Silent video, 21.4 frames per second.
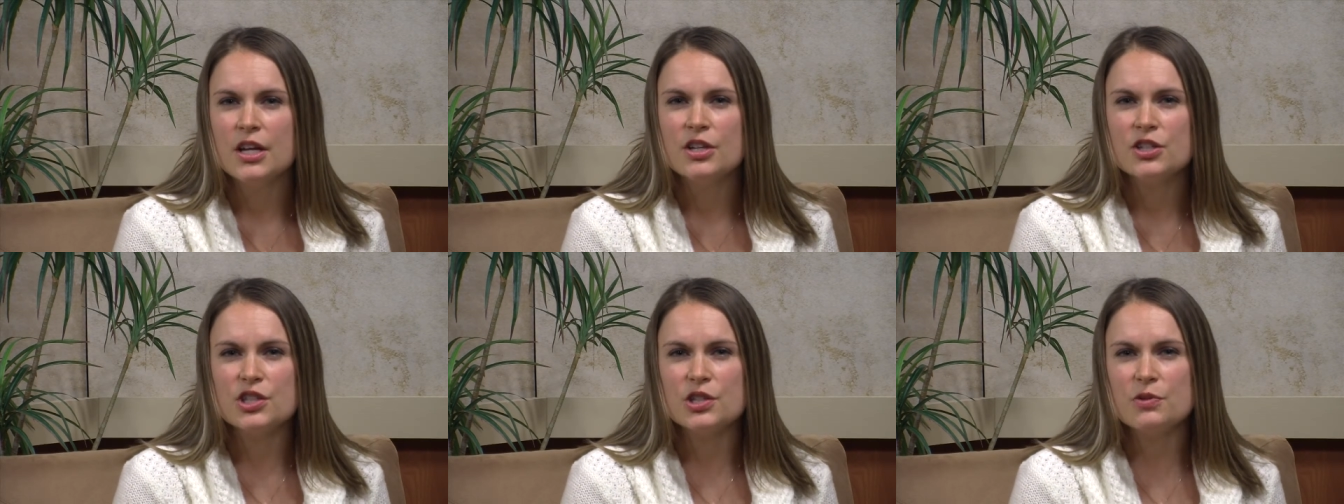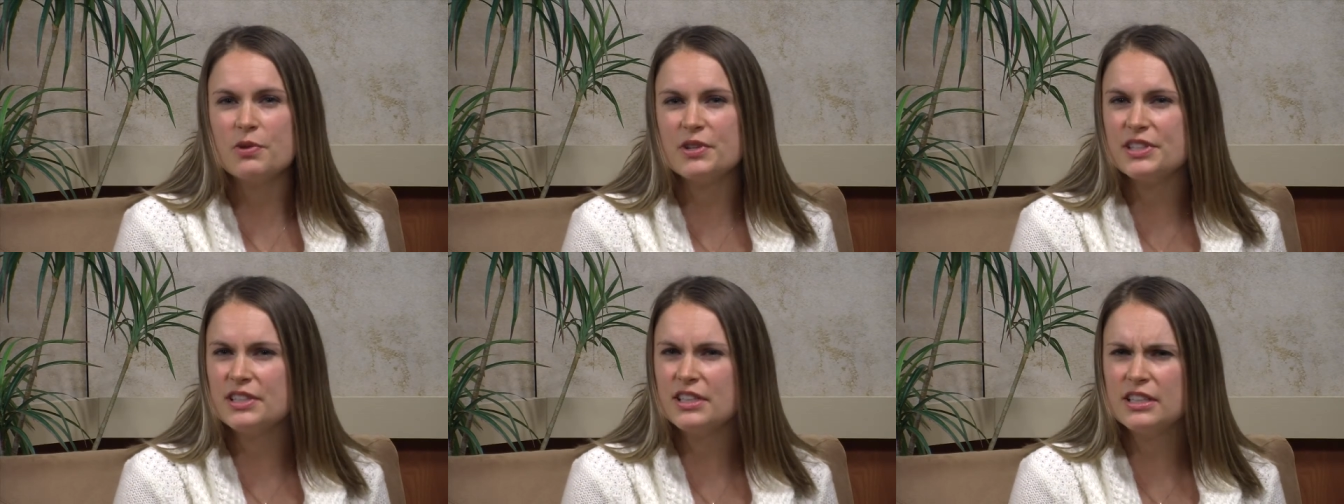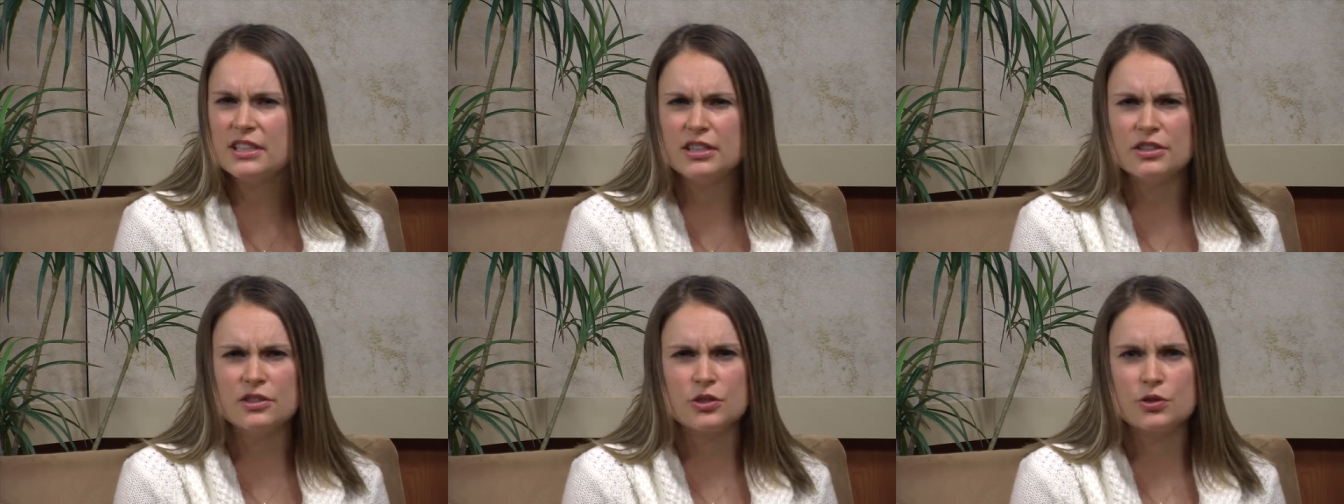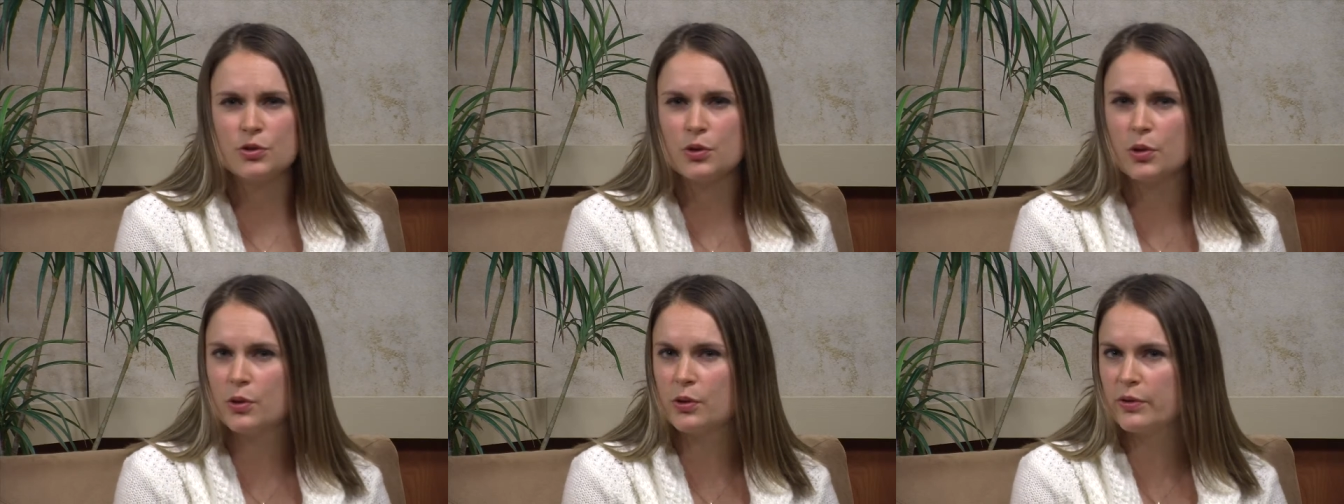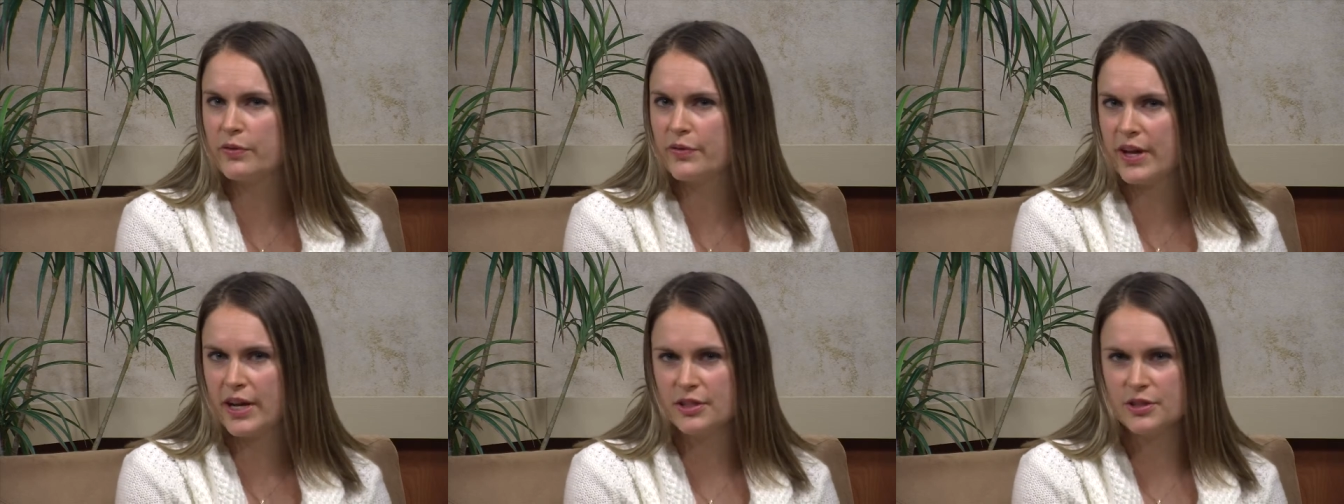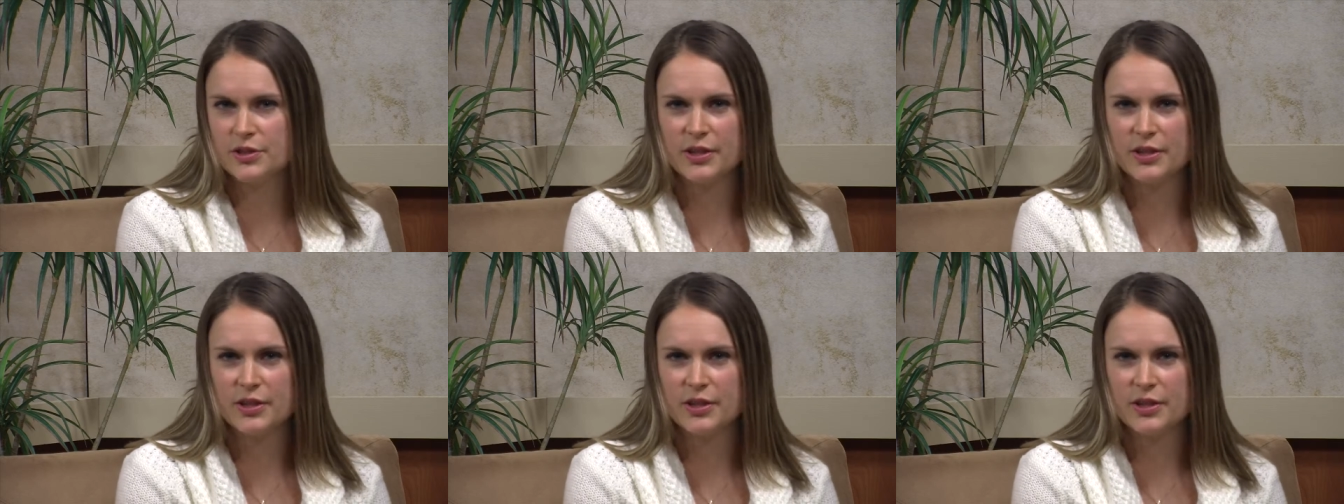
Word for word: She wasn't in control of that